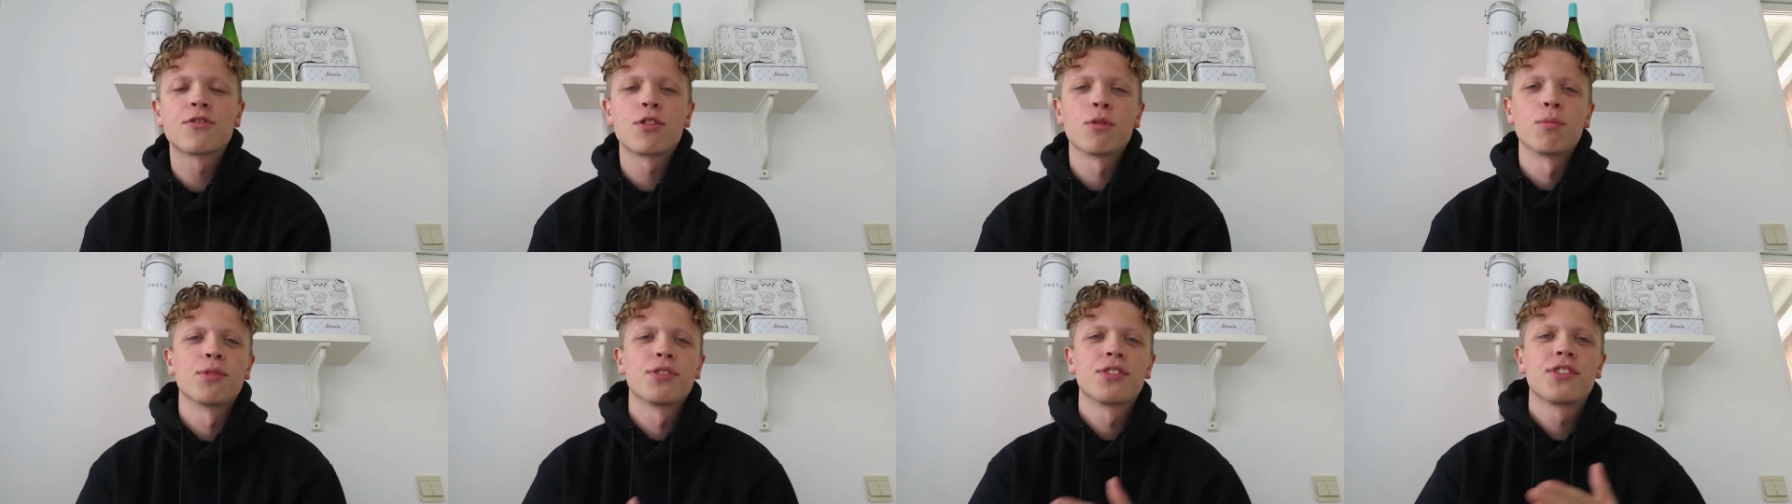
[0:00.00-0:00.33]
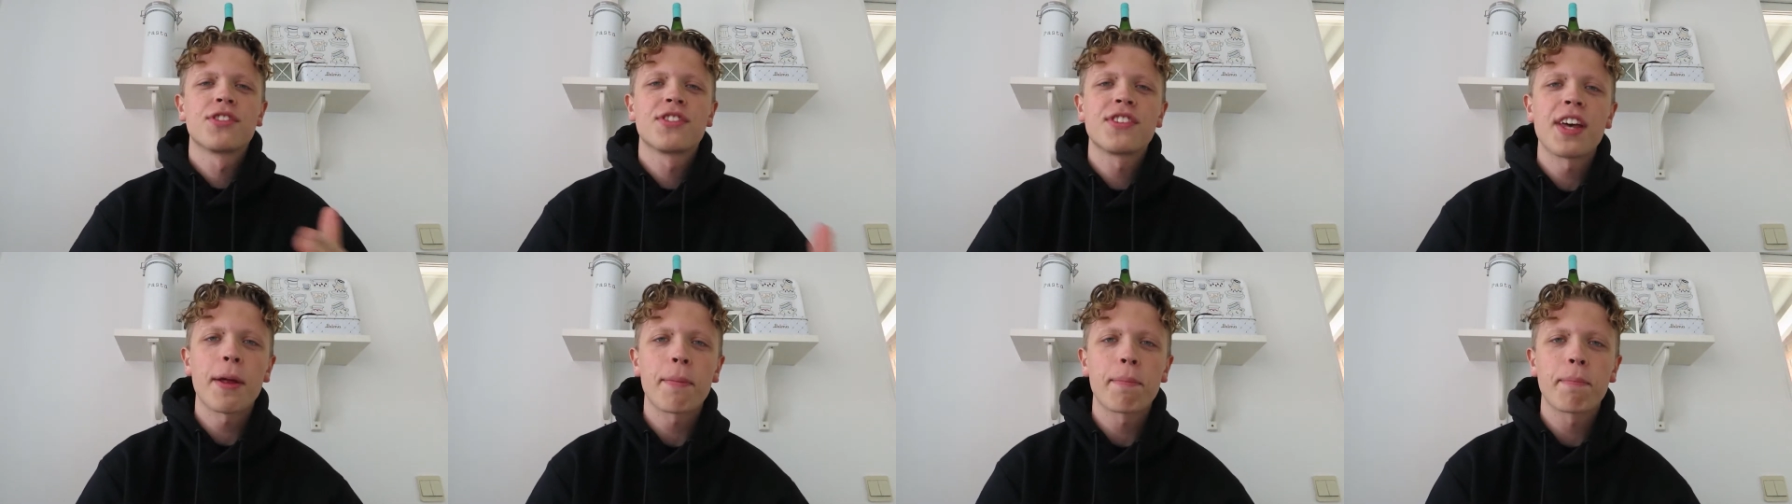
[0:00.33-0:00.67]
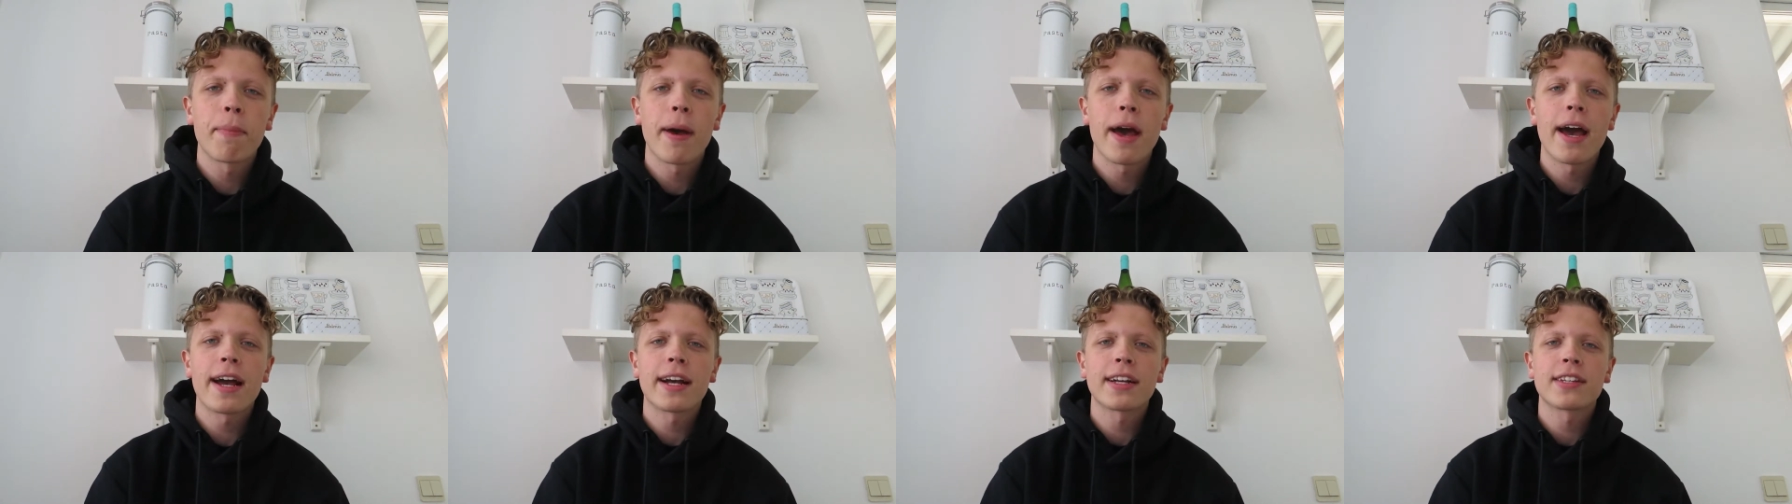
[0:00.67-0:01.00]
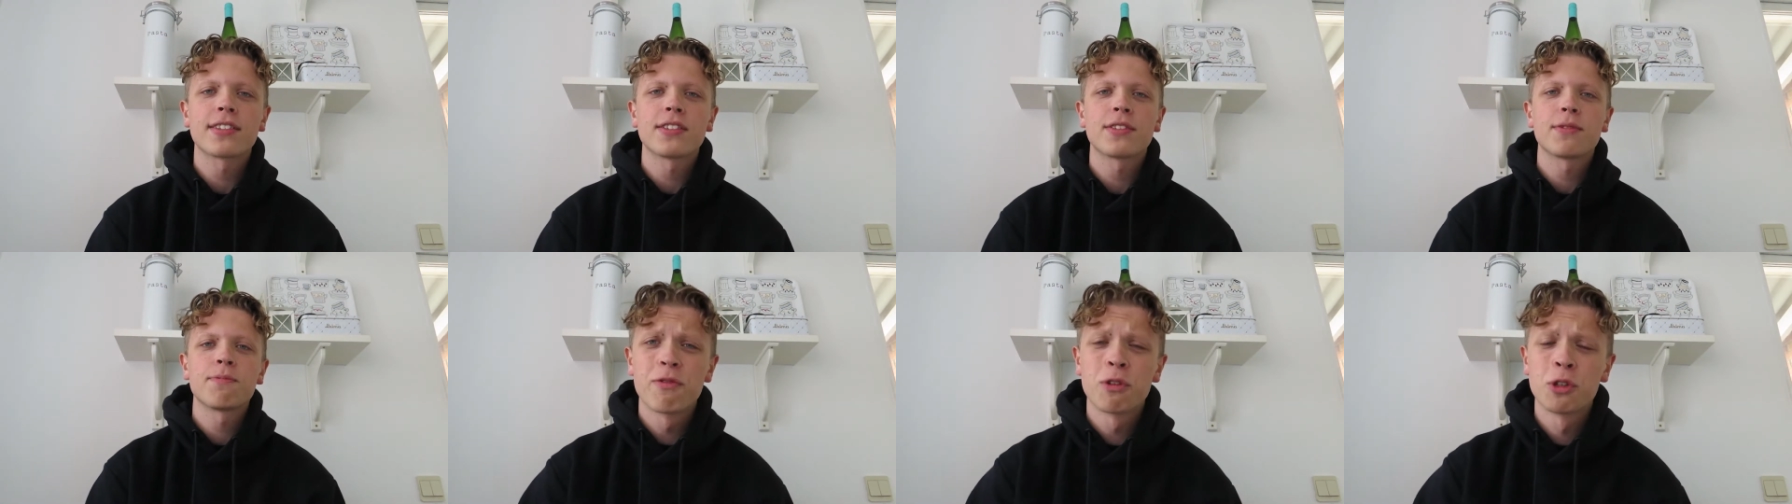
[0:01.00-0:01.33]
from
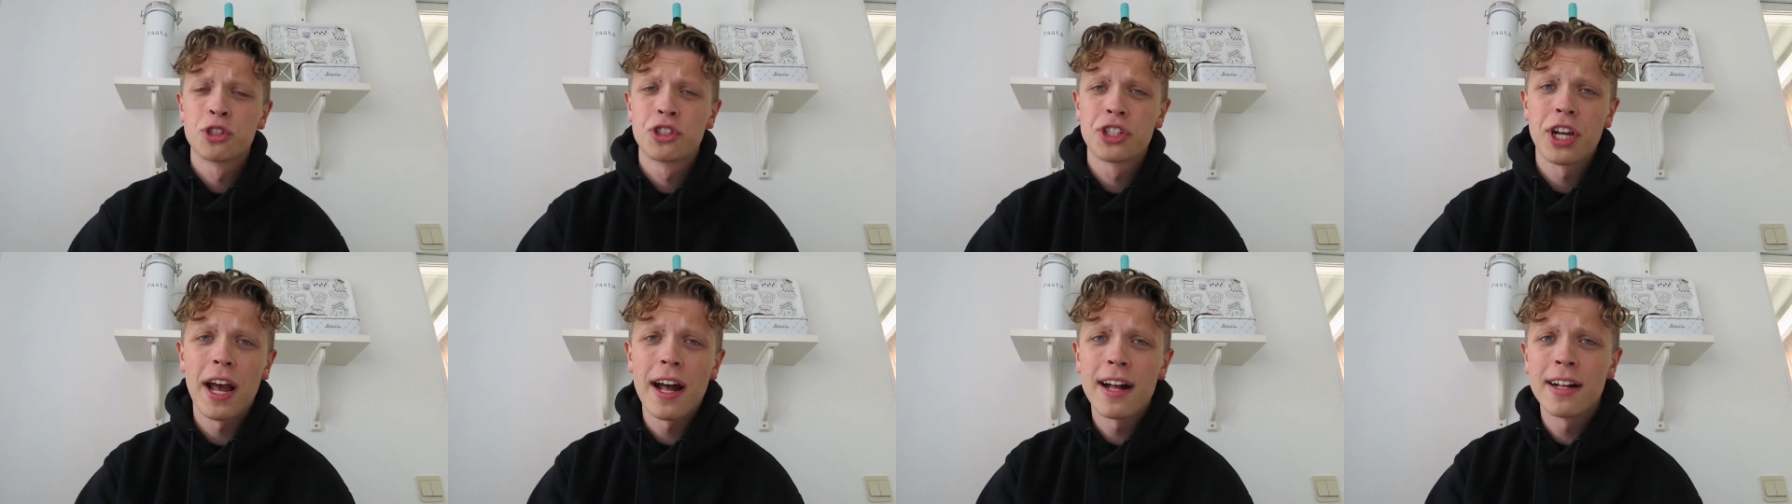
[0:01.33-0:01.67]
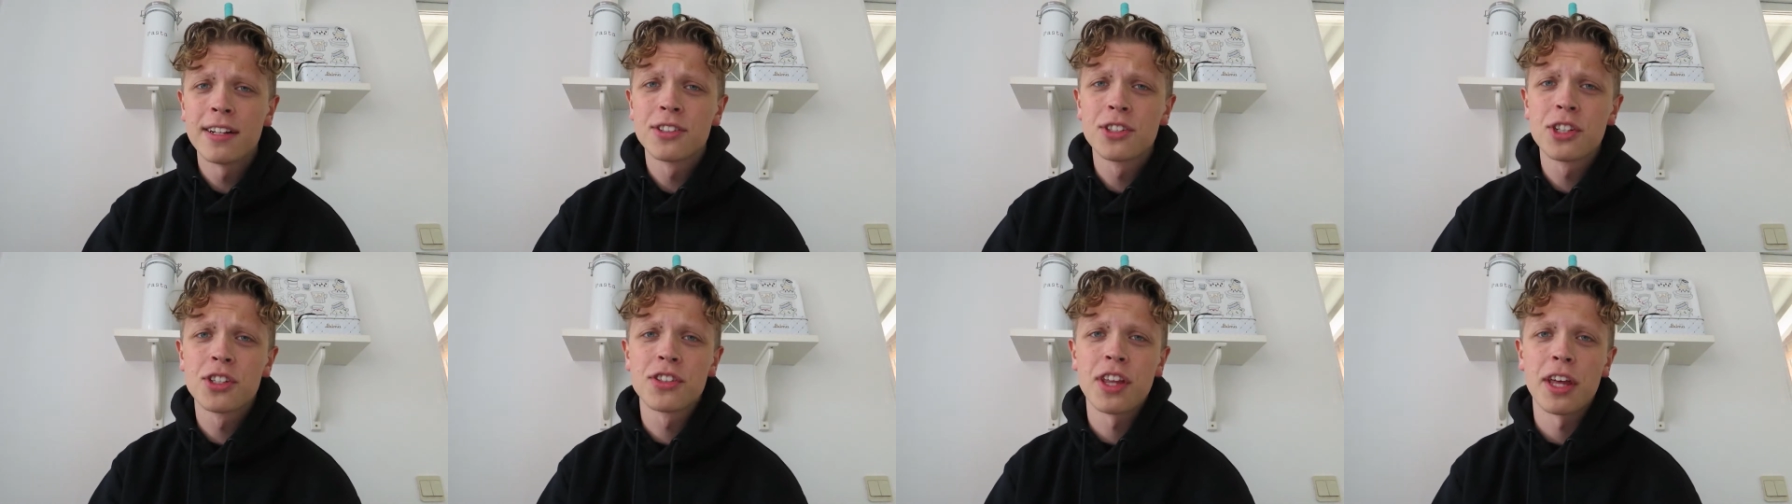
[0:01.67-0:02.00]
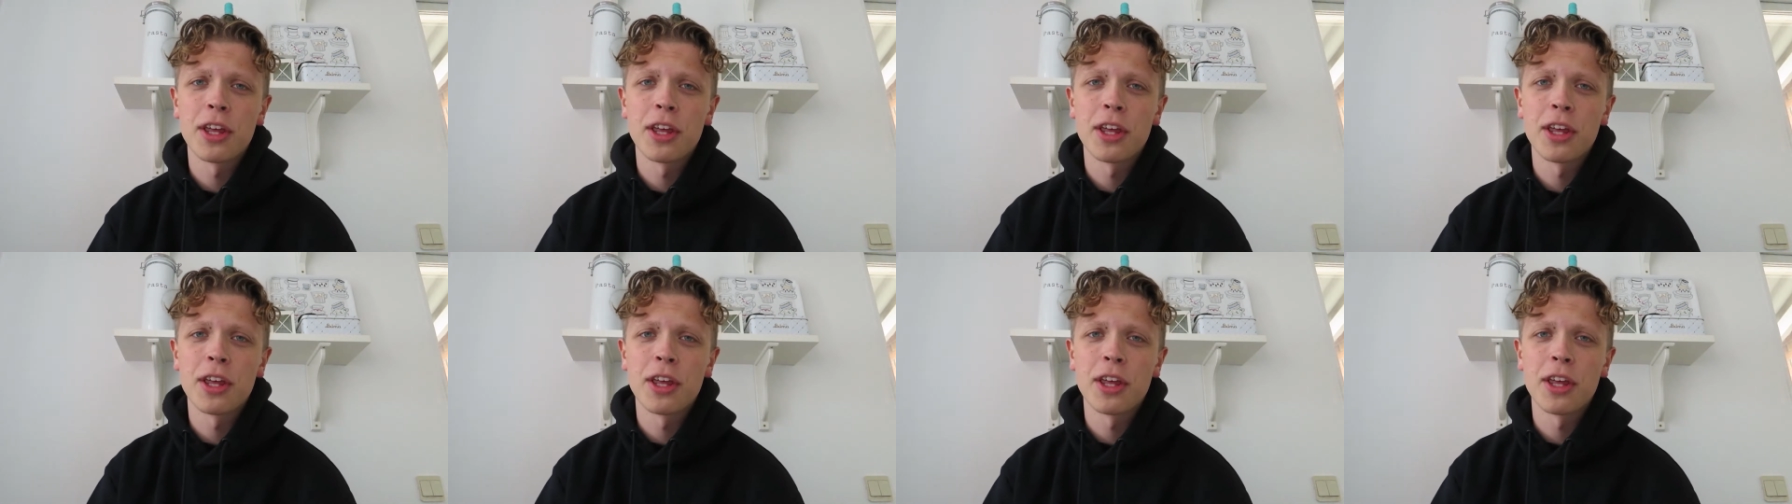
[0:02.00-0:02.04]
setbacks, different challenges